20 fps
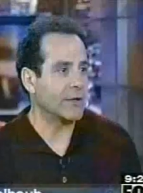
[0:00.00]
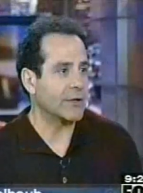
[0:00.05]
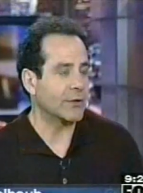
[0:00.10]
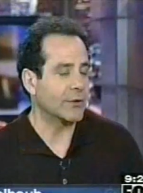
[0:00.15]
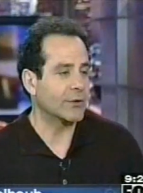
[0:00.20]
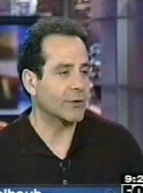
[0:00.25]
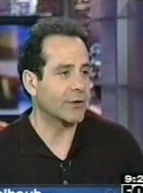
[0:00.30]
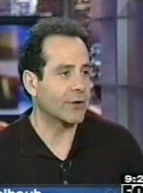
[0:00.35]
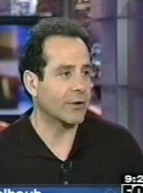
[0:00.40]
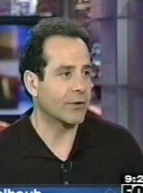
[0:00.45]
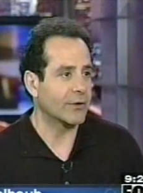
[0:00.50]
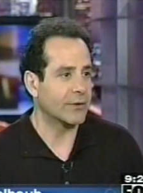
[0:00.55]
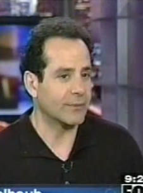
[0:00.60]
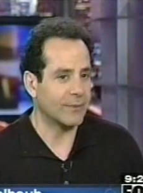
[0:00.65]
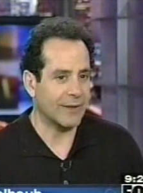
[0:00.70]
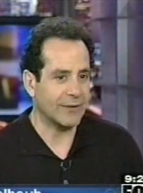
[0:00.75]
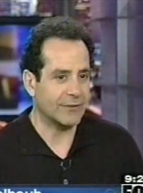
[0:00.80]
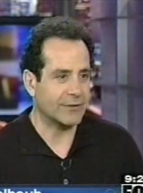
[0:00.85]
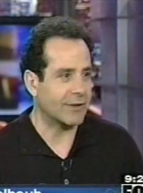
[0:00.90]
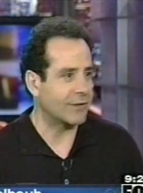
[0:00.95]
a year ago in
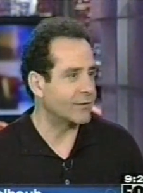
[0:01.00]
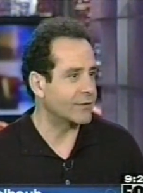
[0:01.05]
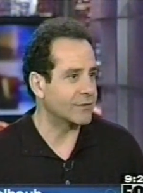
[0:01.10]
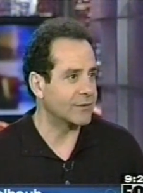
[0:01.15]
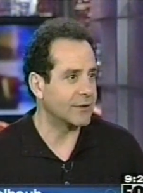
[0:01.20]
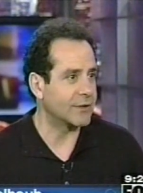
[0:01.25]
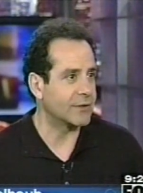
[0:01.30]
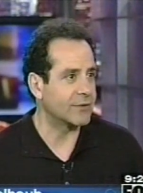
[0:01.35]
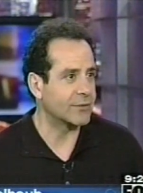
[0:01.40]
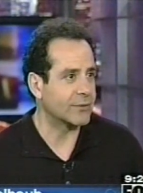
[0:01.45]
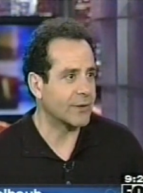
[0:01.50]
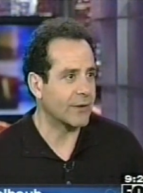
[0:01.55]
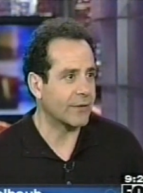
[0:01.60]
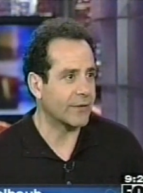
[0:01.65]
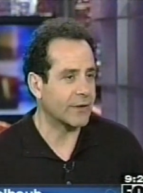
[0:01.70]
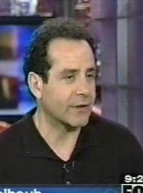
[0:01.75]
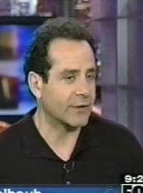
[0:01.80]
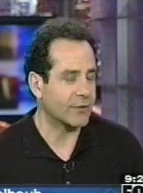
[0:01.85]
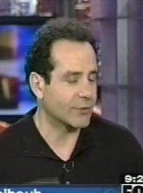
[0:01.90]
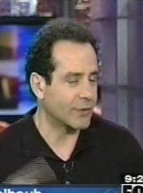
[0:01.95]
about seven cities around
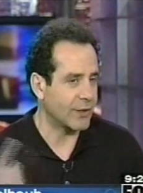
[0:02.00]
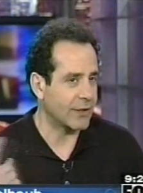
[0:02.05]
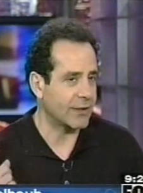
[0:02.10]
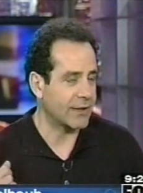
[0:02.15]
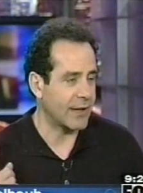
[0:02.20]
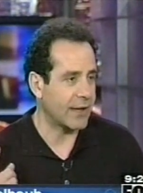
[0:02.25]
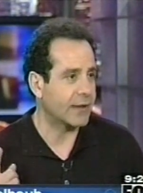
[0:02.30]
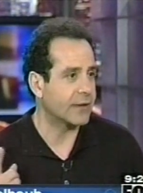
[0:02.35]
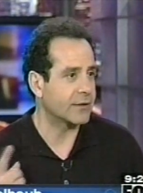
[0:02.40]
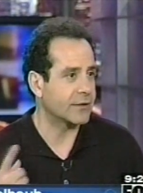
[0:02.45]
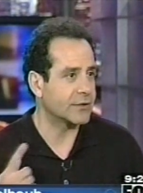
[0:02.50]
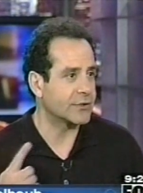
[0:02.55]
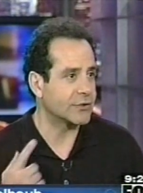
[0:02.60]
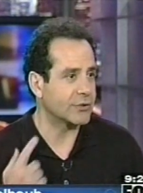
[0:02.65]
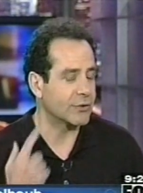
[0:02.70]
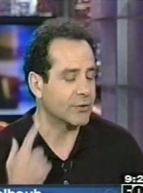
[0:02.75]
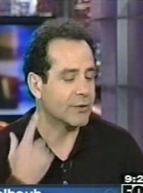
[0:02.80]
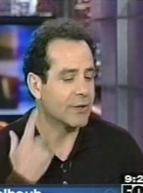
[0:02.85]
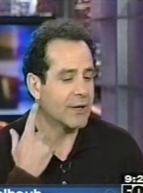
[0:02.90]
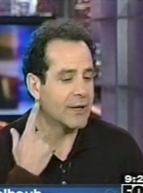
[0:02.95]
the country, and Canada
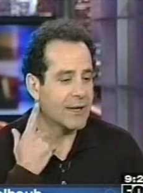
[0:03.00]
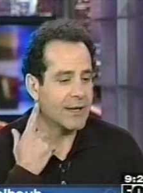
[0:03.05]
too.